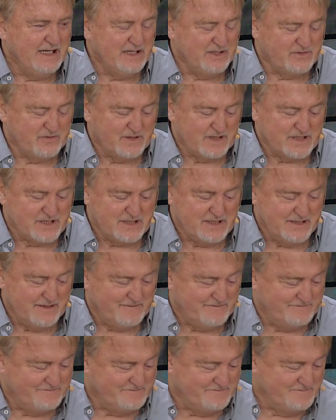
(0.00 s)
You trust
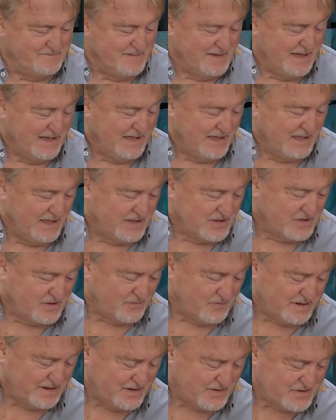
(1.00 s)
him.
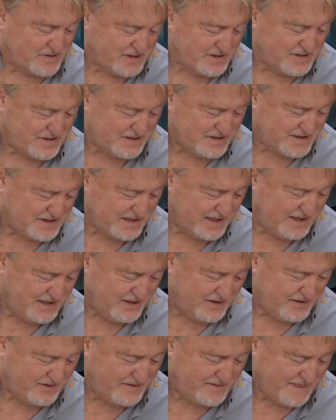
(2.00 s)
So what else does he say
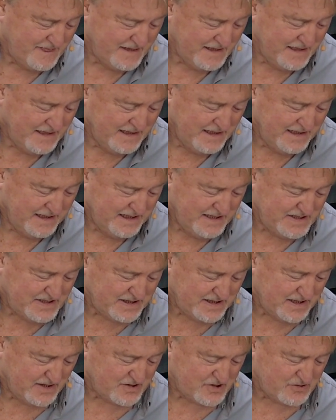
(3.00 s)
here? He
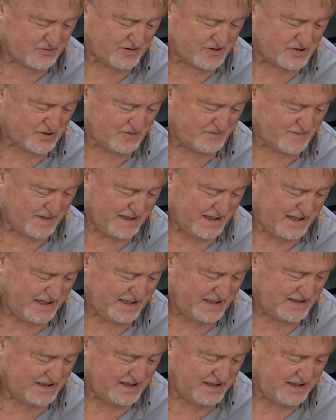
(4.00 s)
said, I'll stretch out my
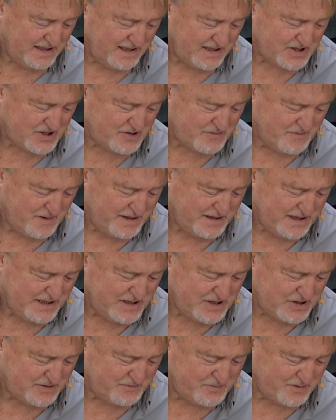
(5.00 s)
hand and smite
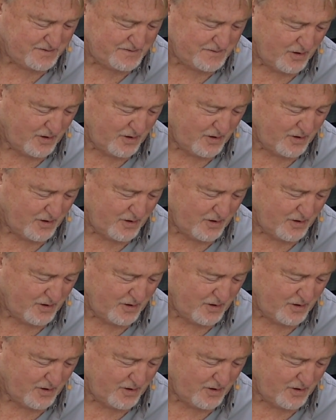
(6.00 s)
Egypt